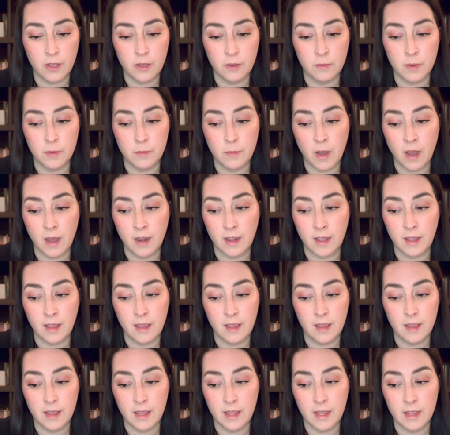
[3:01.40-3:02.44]
human
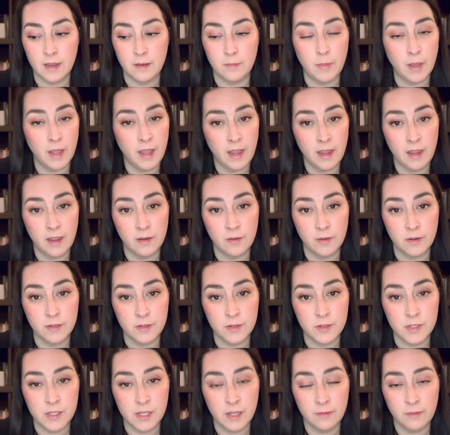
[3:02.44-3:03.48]
body in pain or under
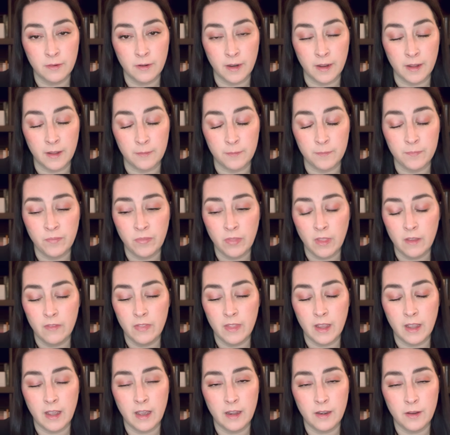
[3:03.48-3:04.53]
suffering,
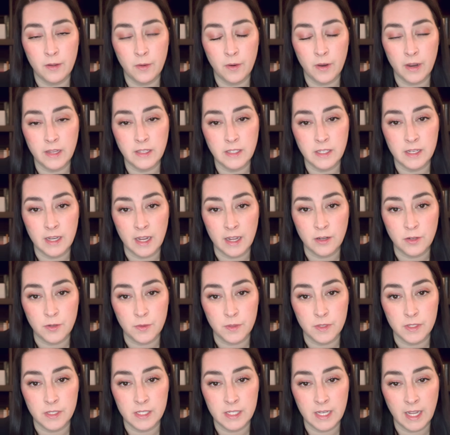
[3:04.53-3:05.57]
that kind of creates a
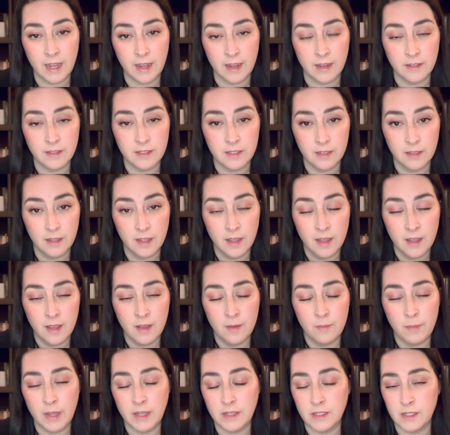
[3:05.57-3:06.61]
natural state
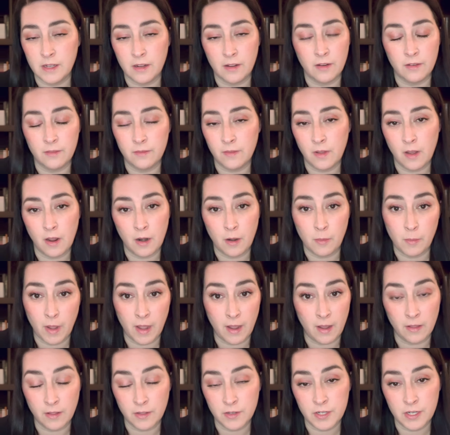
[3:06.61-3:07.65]
based on our
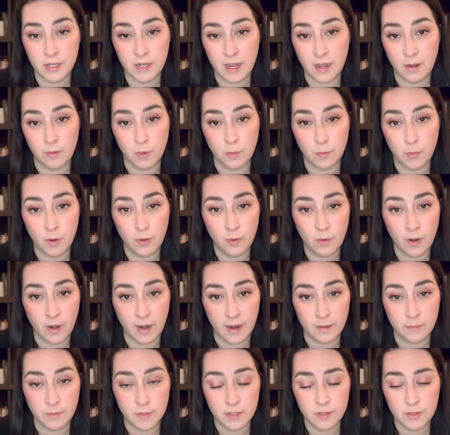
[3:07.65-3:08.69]
biology and how we're
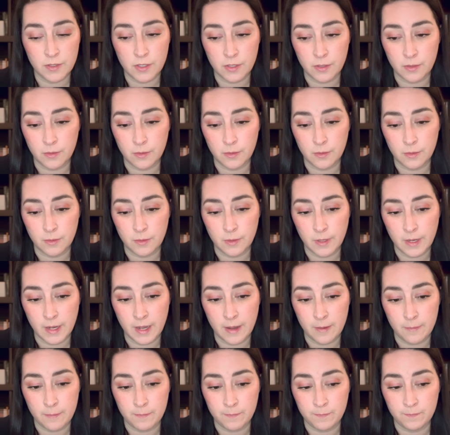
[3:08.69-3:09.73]
programmed to,
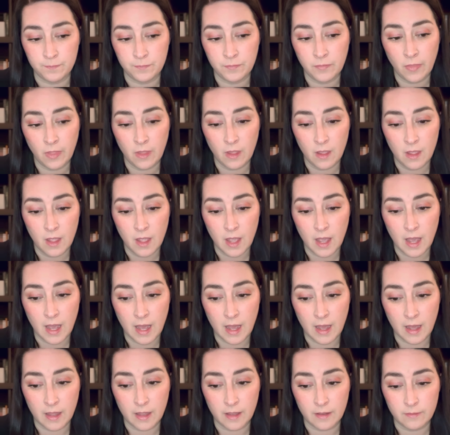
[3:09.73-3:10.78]
um,
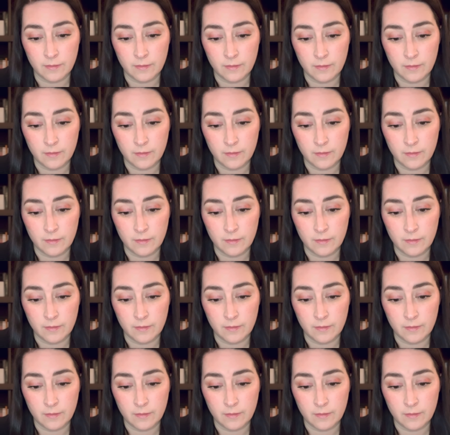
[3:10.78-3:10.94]
uh,